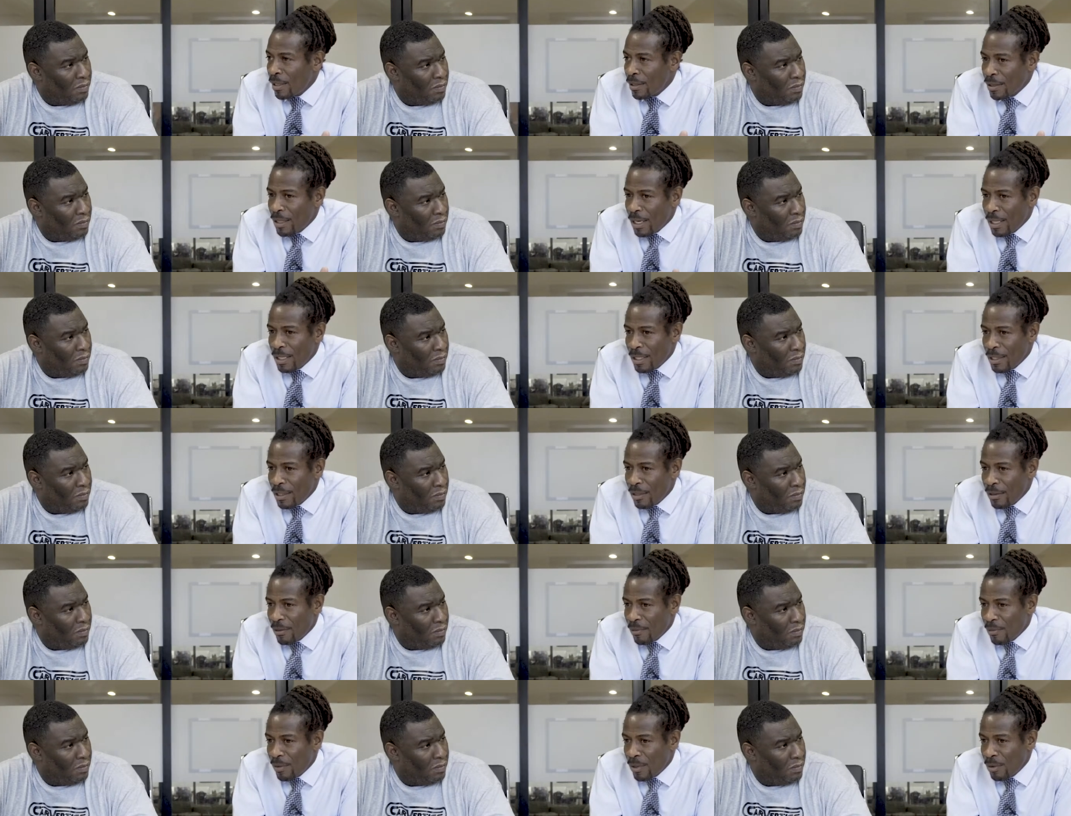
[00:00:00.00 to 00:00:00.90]
Speaker 1: They need
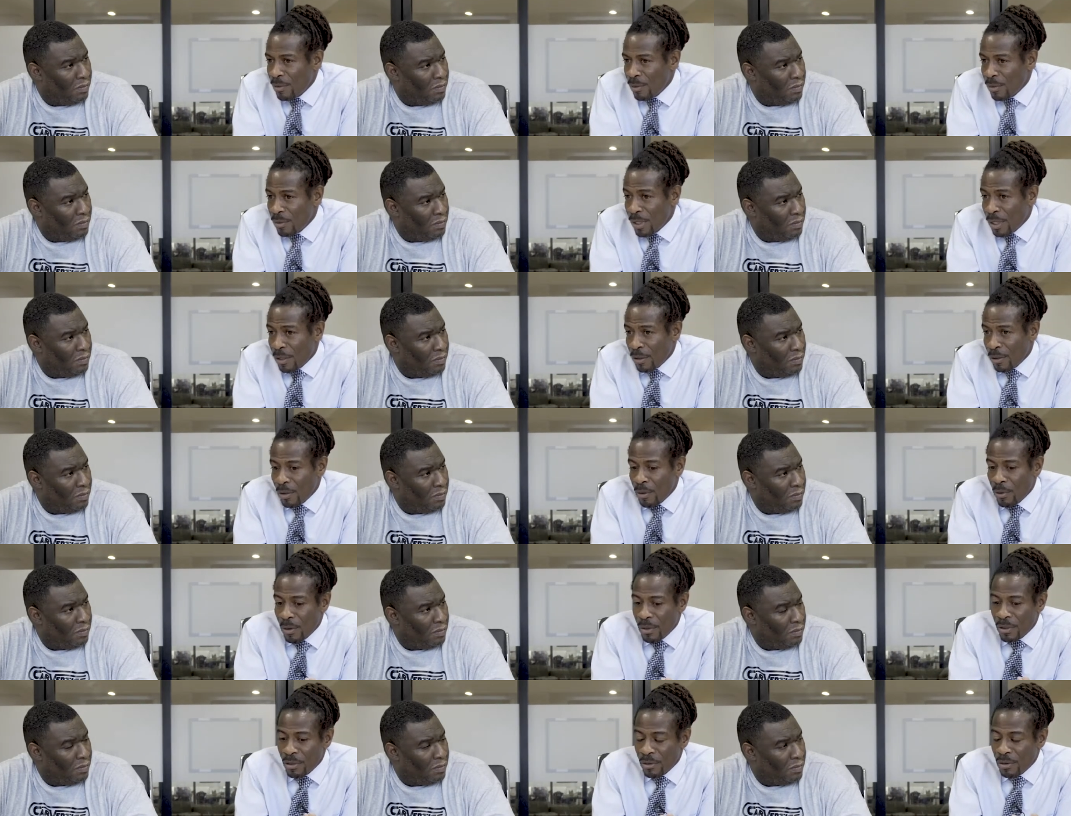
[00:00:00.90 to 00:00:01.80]
individuals that are
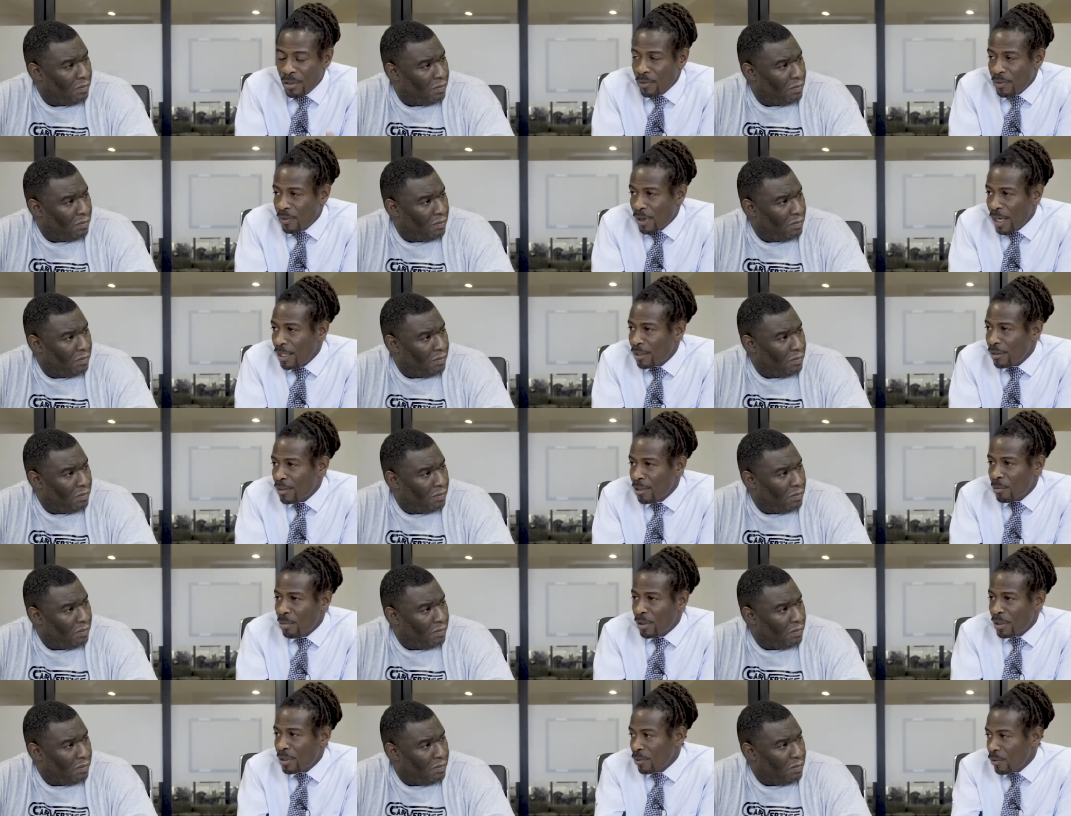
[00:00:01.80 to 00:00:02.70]
going to, to fight, to
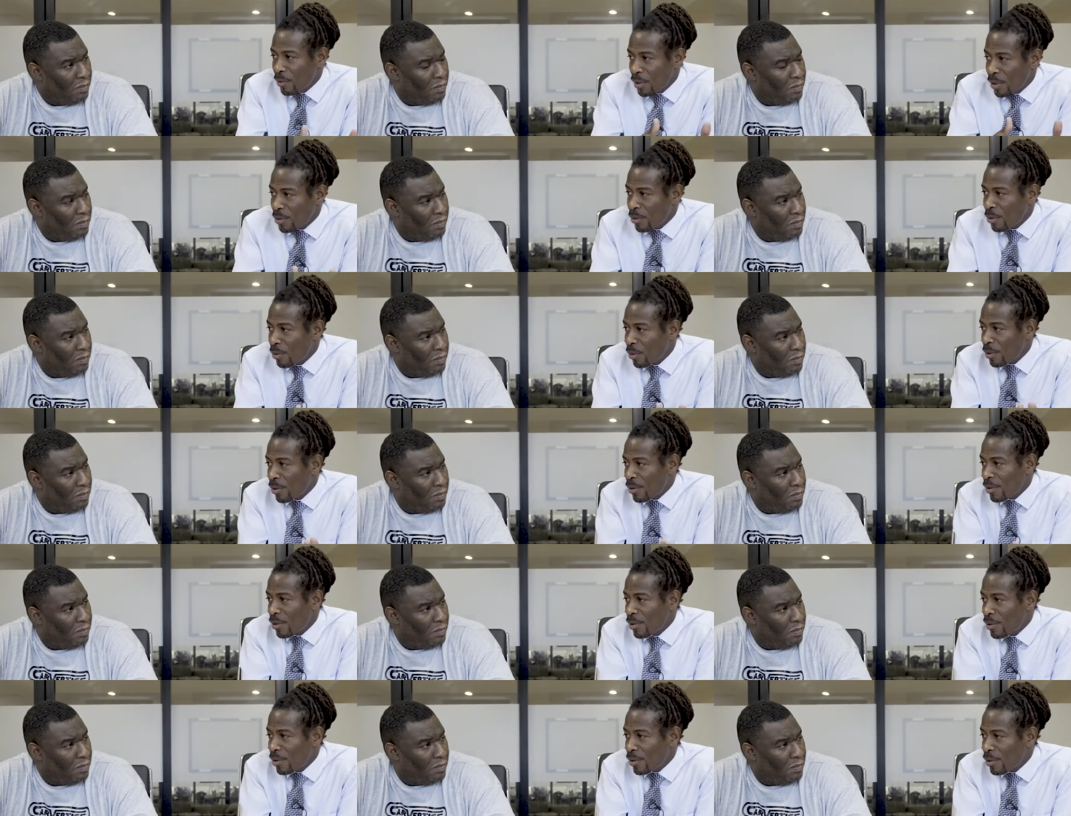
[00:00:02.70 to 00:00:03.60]
bring the
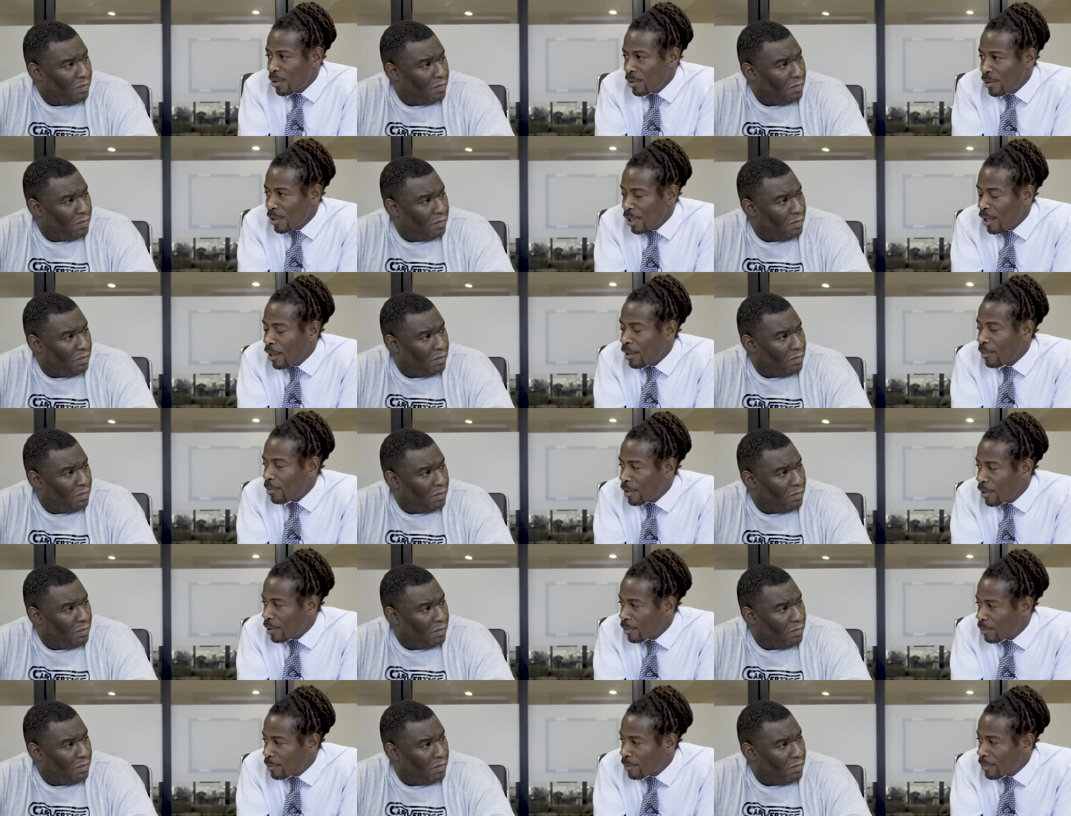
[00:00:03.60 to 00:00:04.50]
resources to, to help
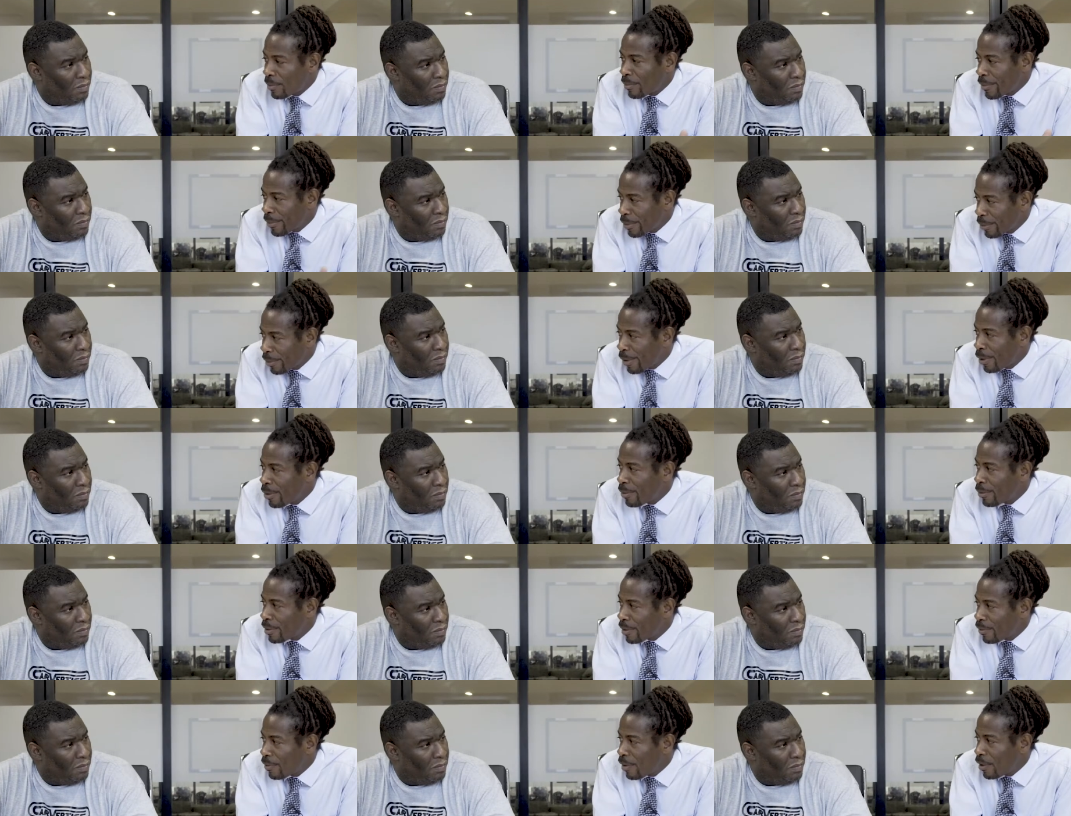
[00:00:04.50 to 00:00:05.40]
them grow
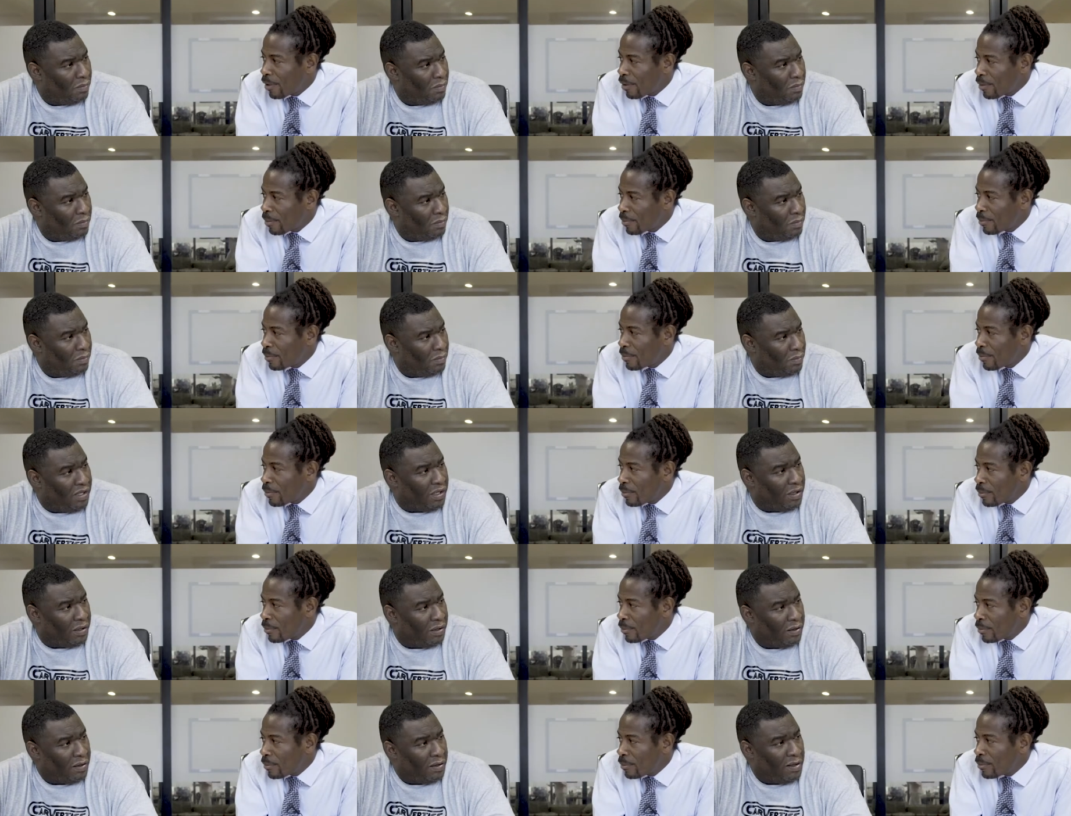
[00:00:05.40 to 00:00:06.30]
and develop. Yeah.
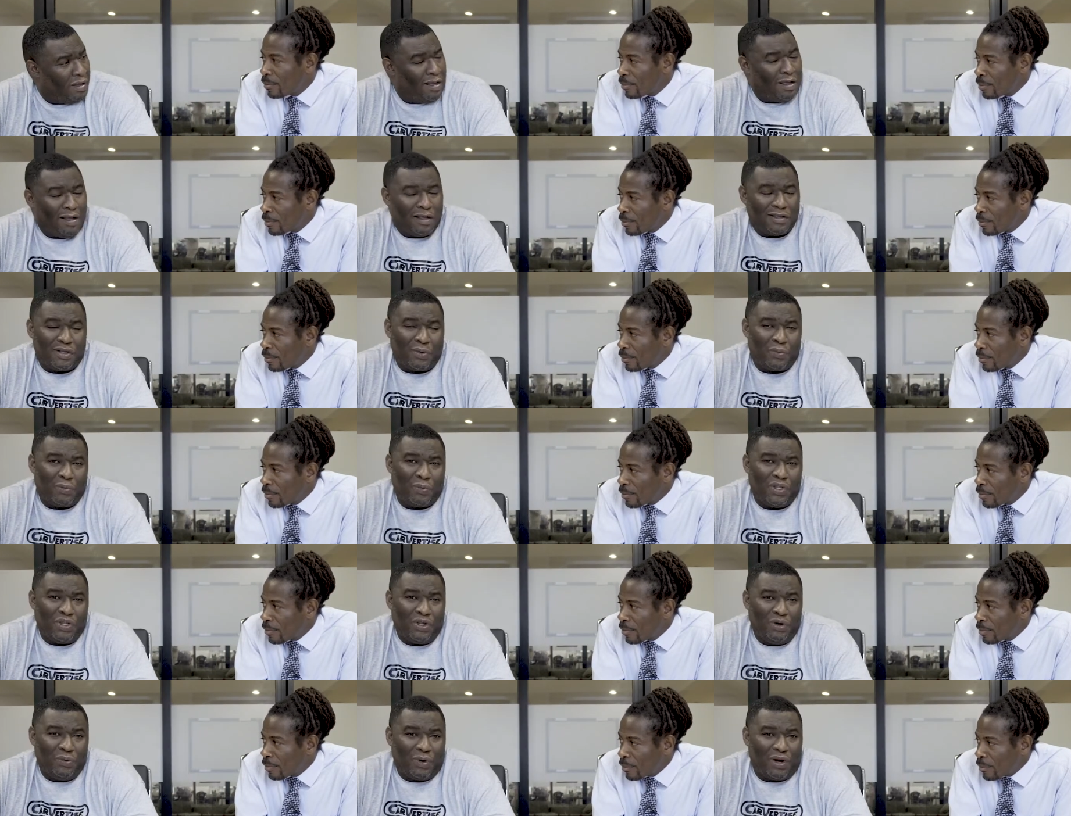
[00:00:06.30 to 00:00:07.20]
So
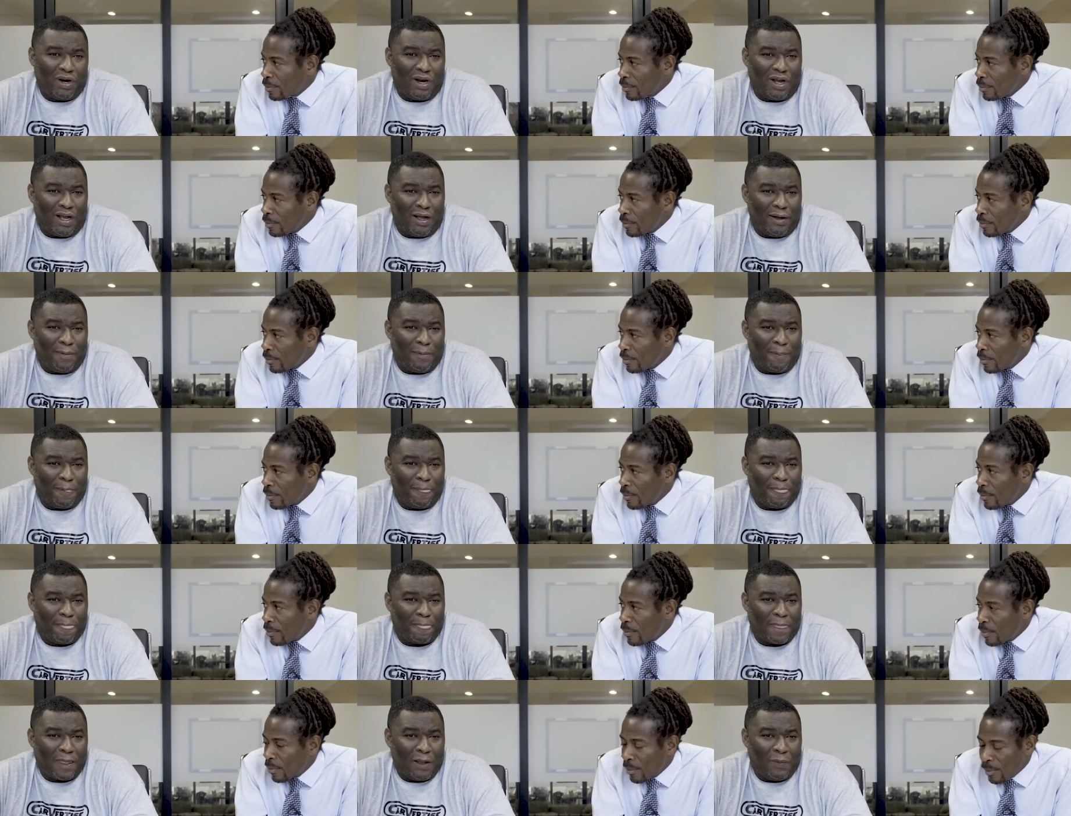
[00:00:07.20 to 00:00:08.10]
when you were, um,